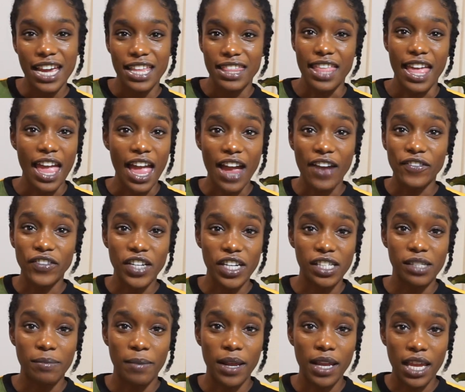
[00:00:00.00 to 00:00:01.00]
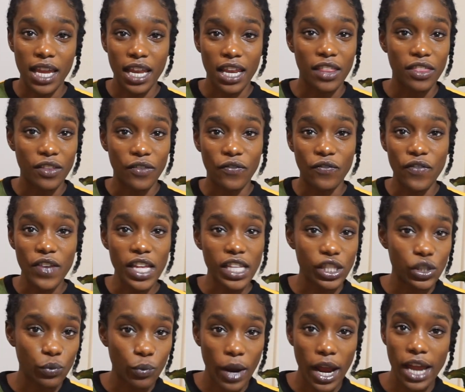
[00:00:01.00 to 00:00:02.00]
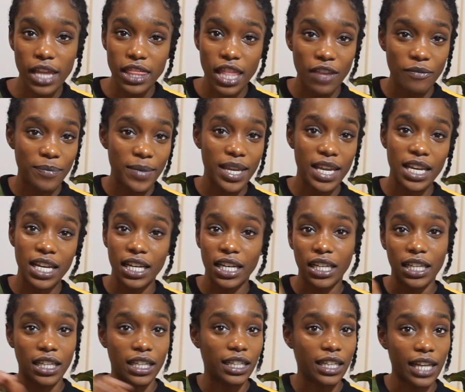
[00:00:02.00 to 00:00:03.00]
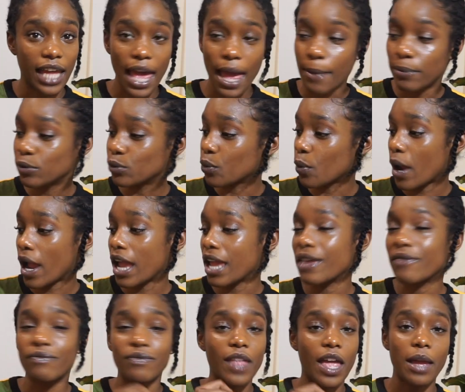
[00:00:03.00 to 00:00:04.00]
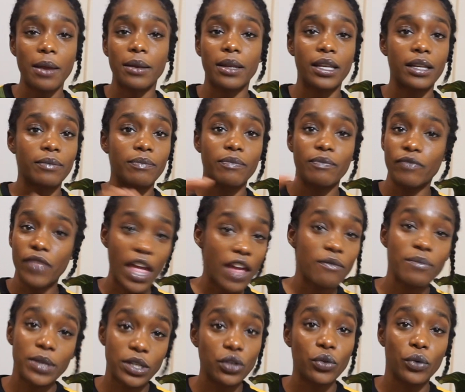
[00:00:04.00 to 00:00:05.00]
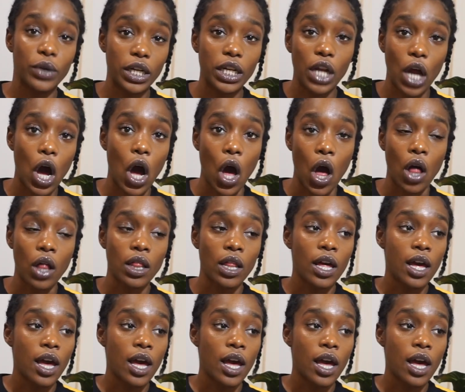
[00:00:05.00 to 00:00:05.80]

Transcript: they have just been getting the fits right they've been getting the collabs right they they've been doing it all